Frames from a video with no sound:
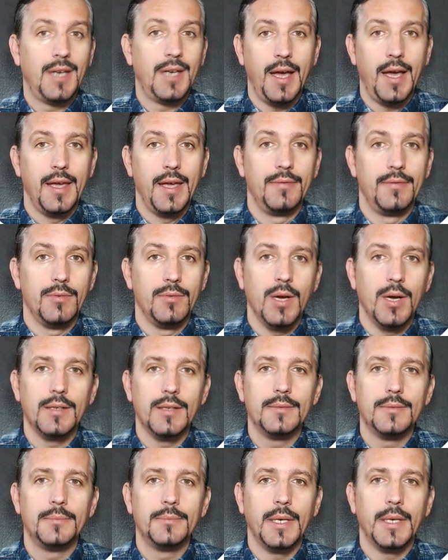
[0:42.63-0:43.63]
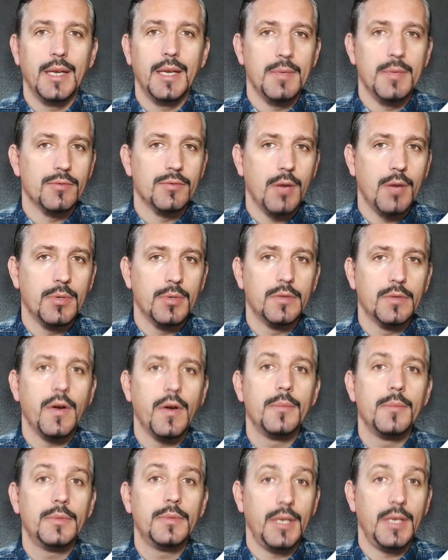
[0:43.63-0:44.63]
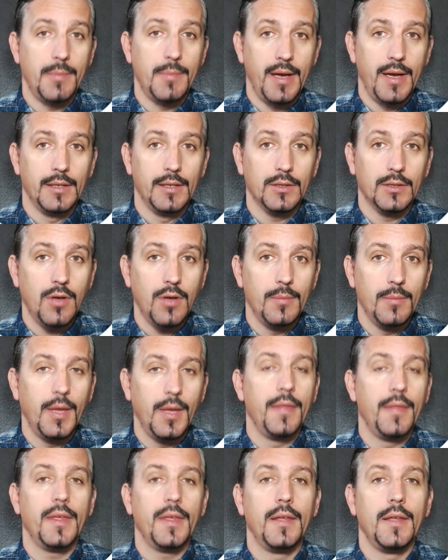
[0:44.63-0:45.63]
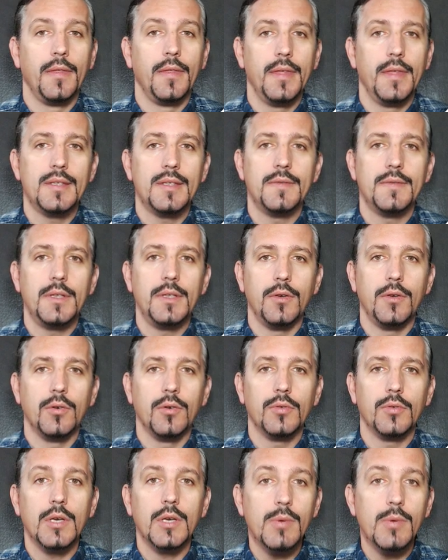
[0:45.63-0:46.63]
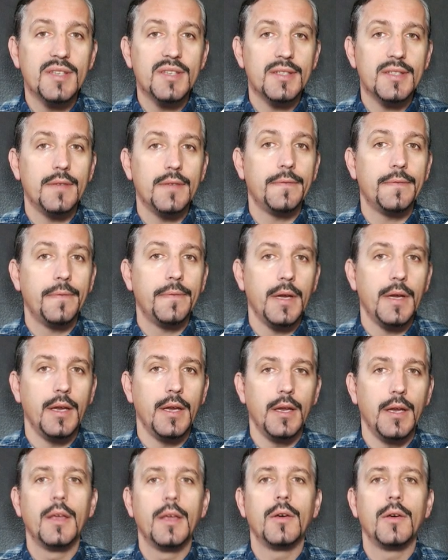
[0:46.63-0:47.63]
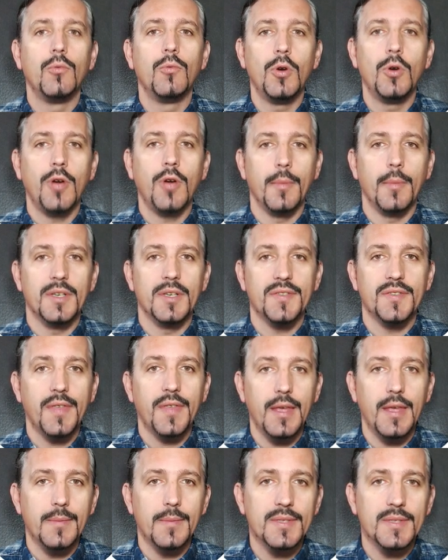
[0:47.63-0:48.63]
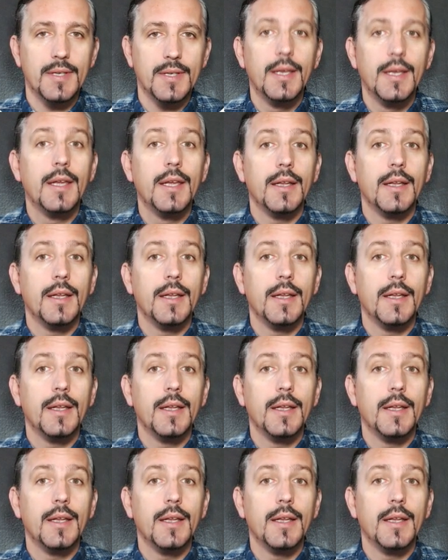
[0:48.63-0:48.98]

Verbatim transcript: Hi everyone, my name is Robert from themeisle.com and in this video you will see free WooCommerce themes